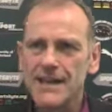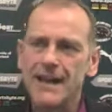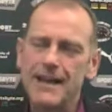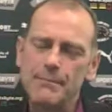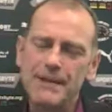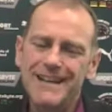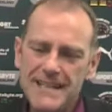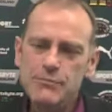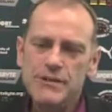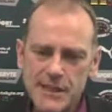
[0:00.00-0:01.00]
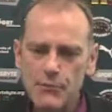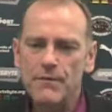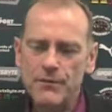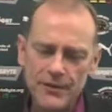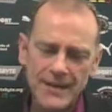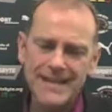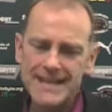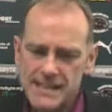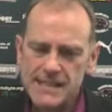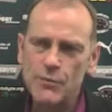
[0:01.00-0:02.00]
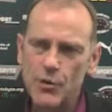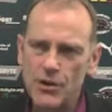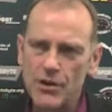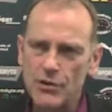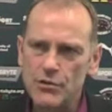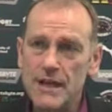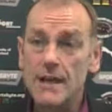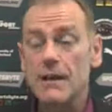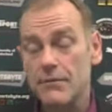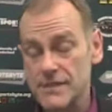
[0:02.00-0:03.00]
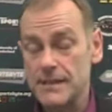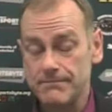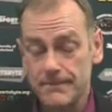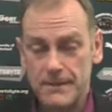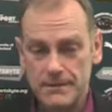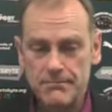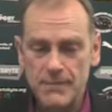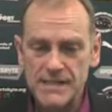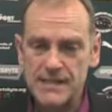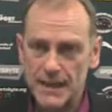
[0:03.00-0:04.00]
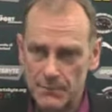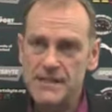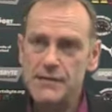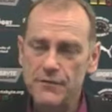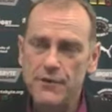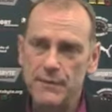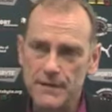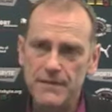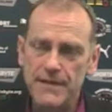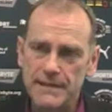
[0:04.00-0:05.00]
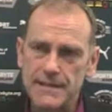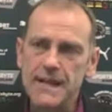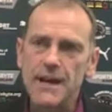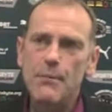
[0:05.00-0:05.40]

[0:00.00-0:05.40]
At least with two up front, it eases the workload. Obviously, it makes it a little bit tougher in midfield.